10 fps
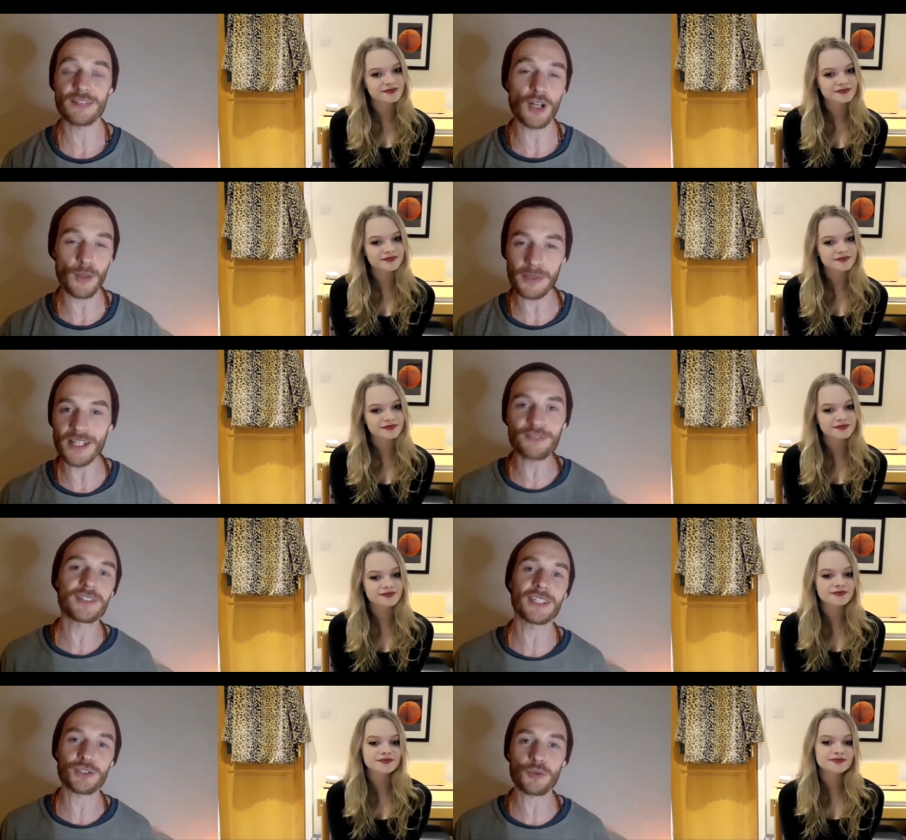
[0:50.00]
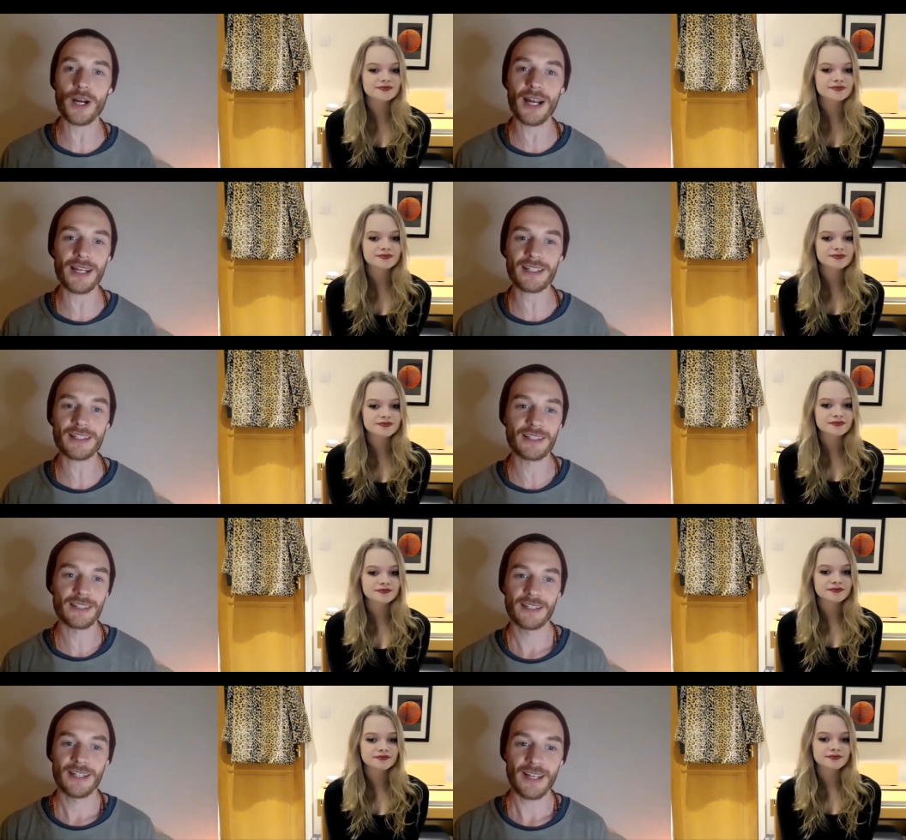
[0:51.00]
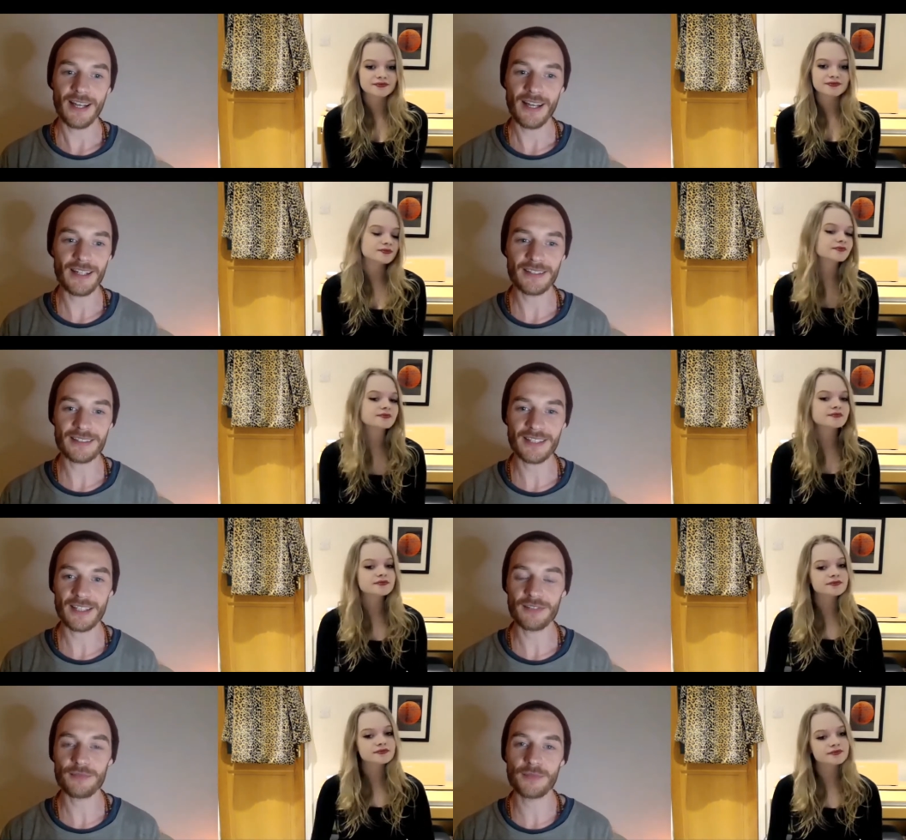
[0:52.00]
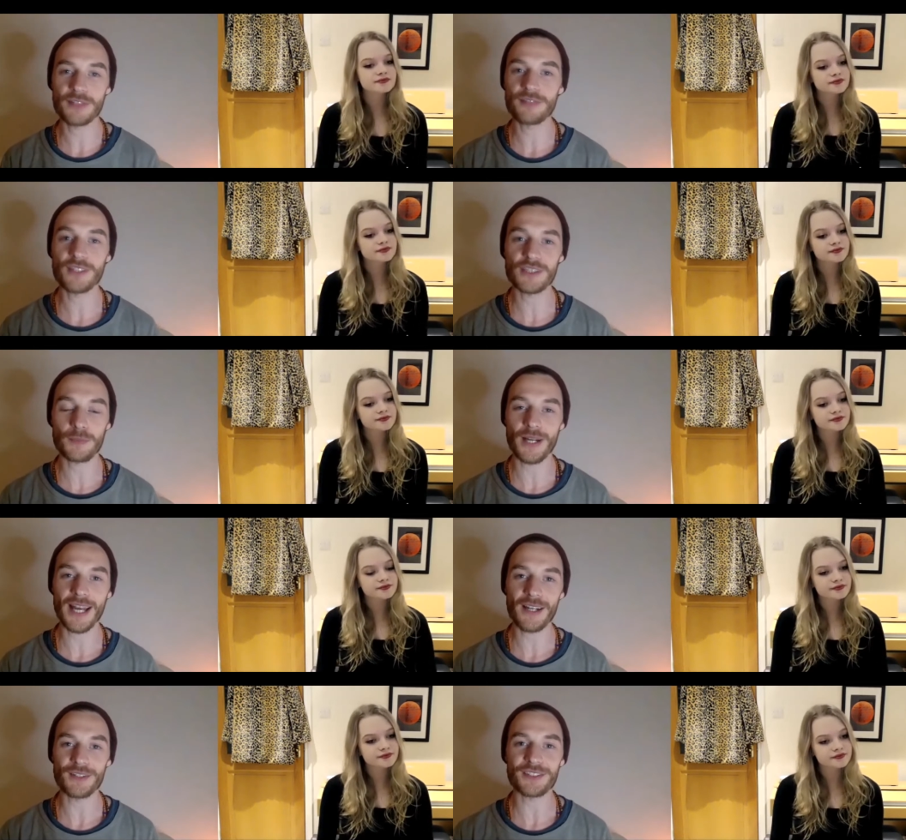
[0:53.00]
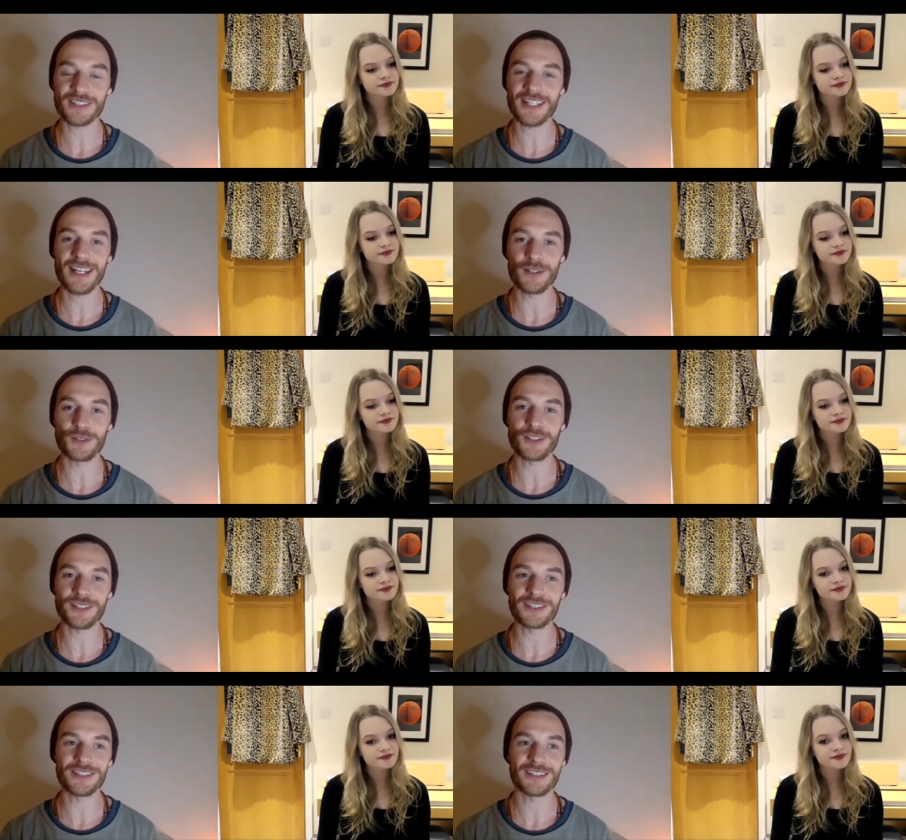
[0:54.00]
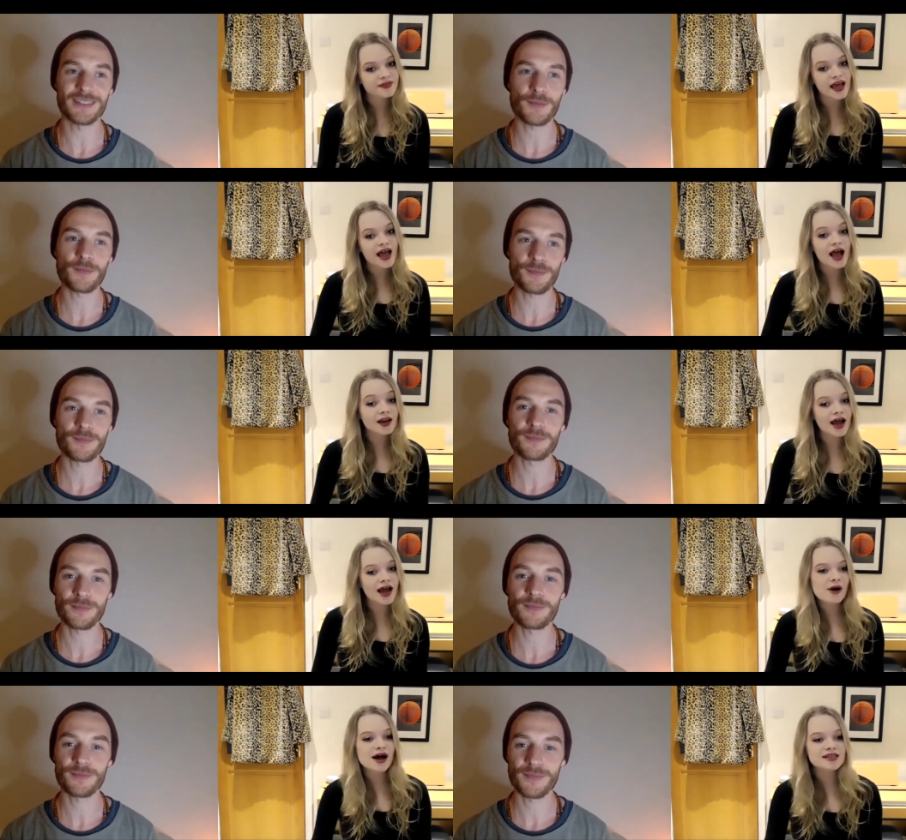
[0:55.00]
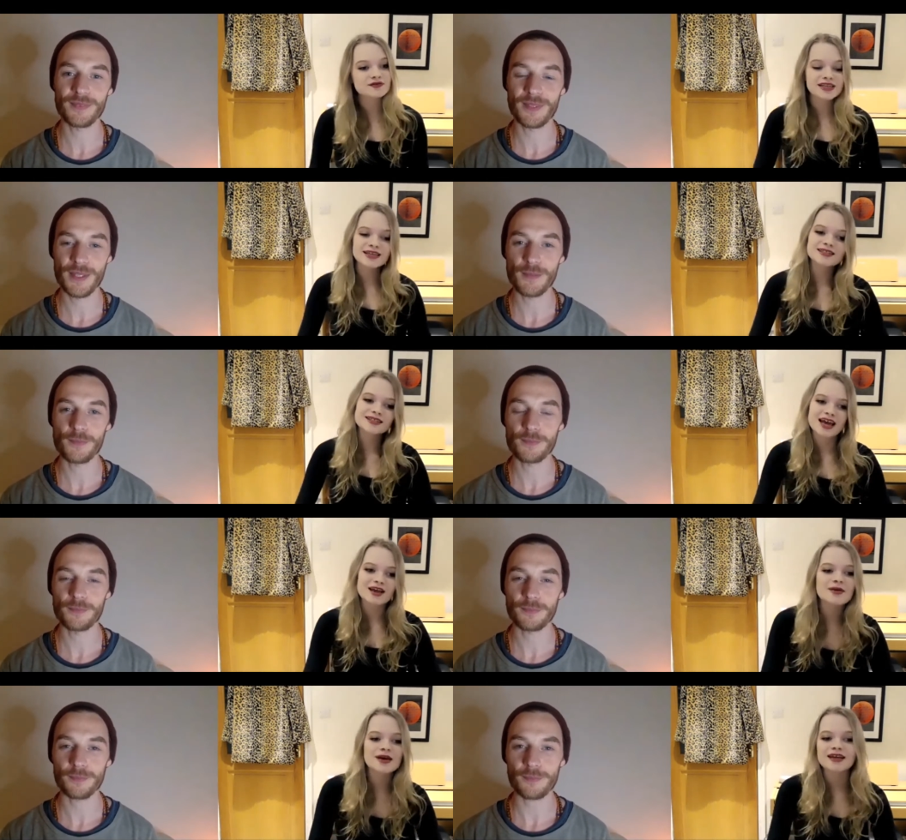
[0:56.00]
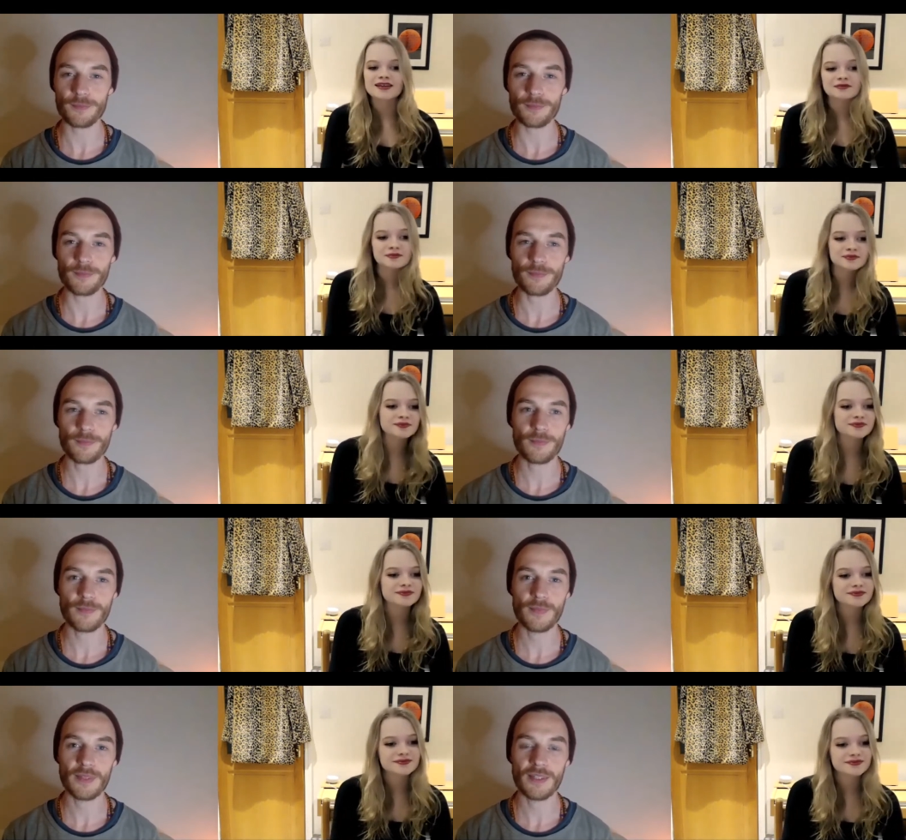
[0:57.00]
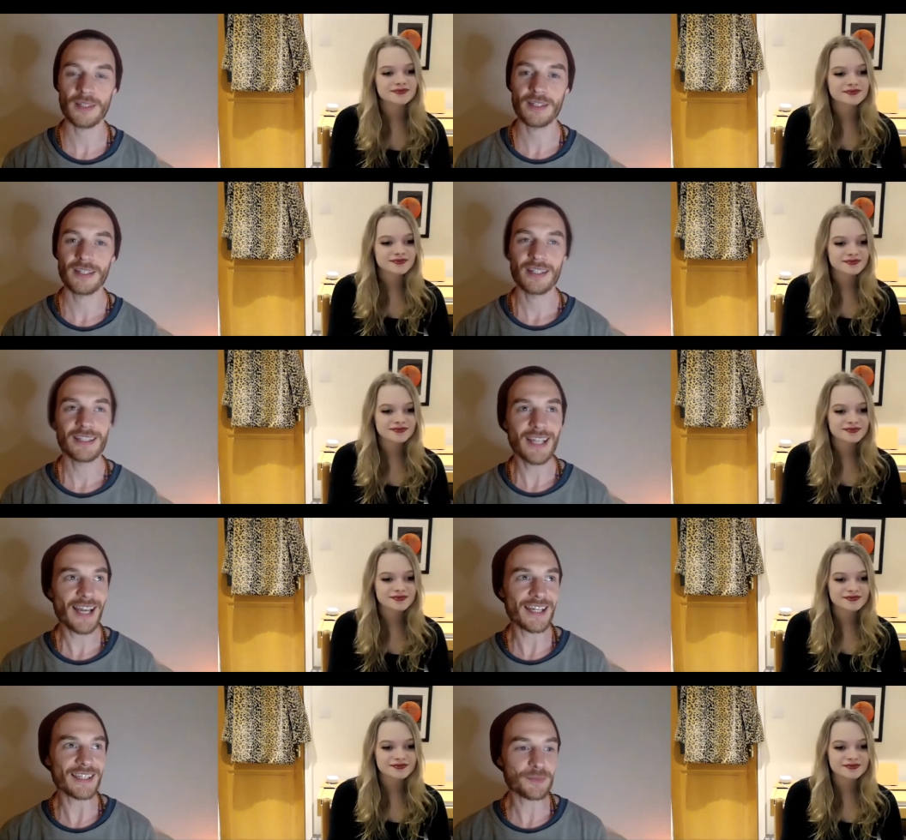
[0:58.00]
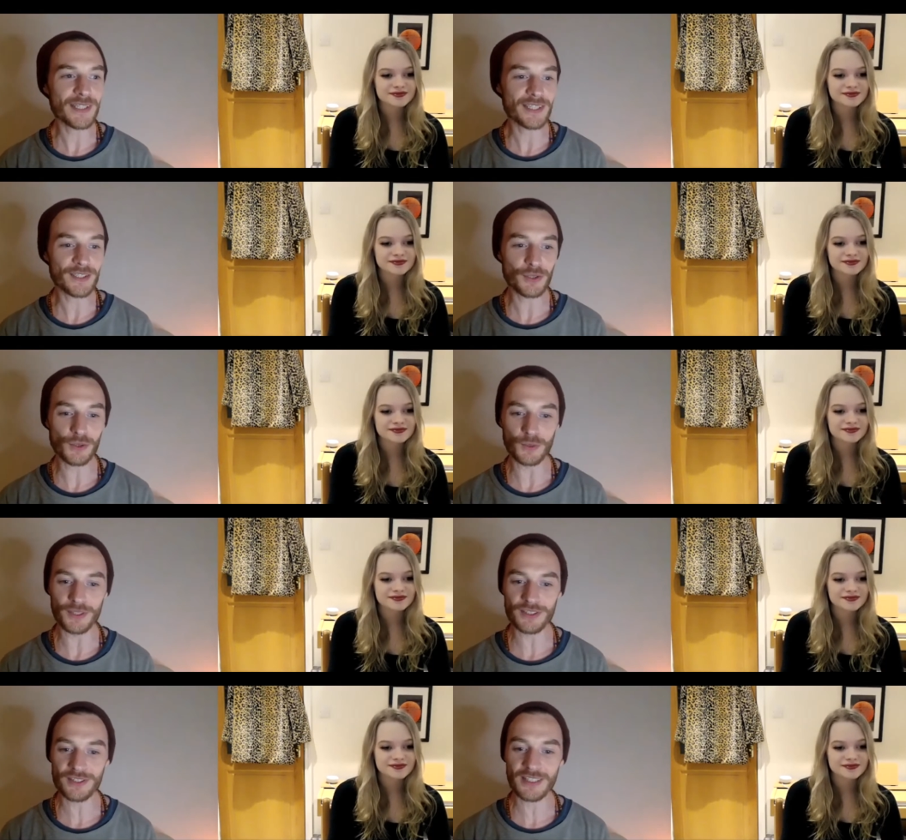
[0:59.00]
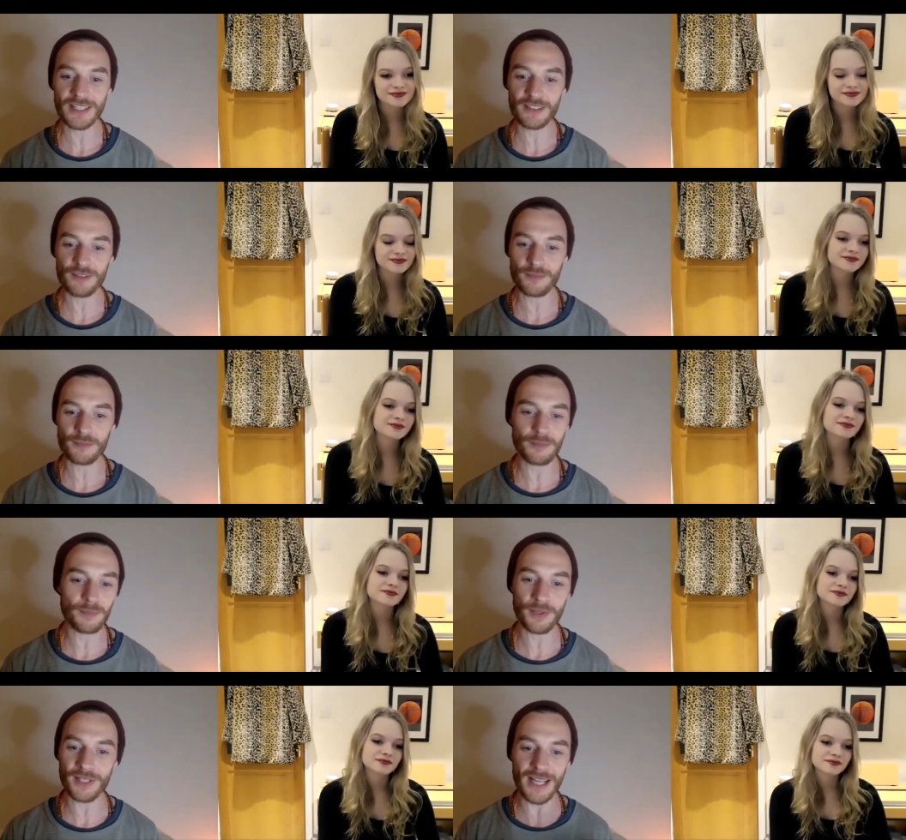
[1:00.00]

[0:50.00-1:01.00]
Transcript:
Speaker 1: uplifting track, and it's kind of been fun to put out. So yeah, all good.
Speaker 2: And how has release day been?
Speaker 1: yeah, it's been cool. We just kind of put it